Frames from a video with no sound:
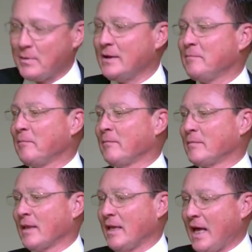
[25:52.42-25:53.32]
But
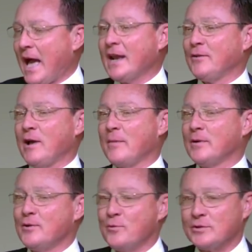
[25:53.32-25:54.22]
I had a
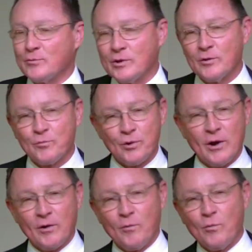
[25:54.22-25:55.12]
grandma who was a real
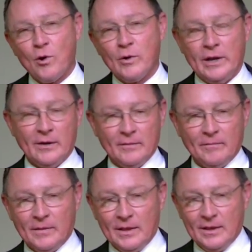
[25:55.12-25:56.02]
prayer warrior.
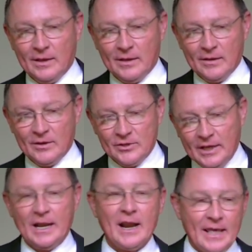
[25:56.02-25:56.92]
She
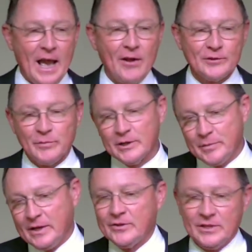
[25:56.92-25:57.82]
didn't get out of the house much
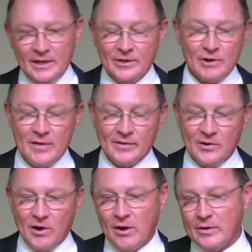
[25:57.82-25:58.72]
because she didn't drive a
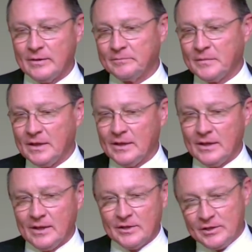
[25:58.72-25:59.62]
car and
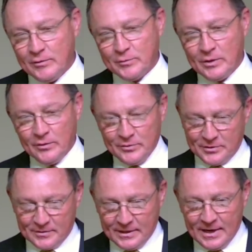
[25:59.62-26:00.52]
she was one of
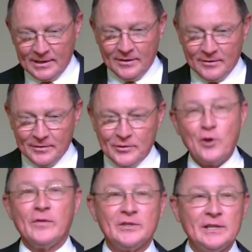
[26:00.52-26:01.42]
those kind of little
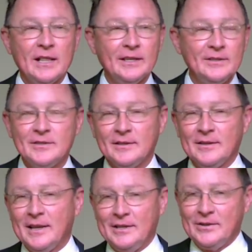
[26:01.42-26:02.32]
nervous Nellies,
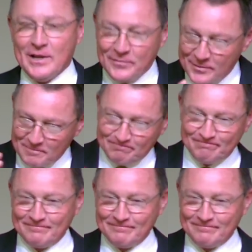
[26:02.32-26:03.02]
and, and you'd never,